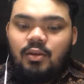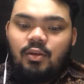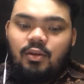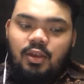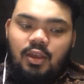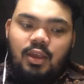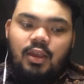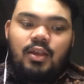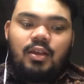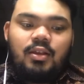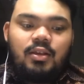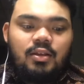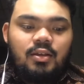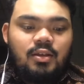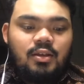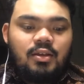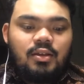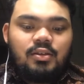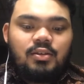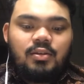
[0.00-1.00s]
Okay,
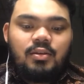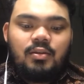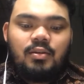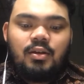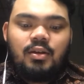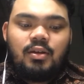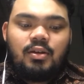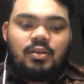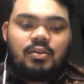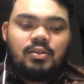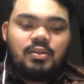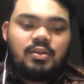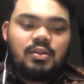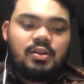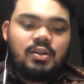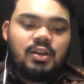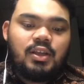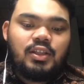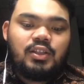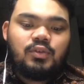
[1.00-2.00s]

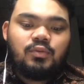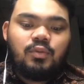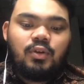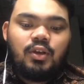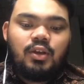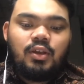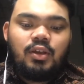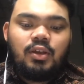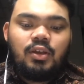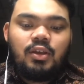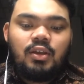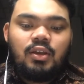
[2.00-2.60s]
that's why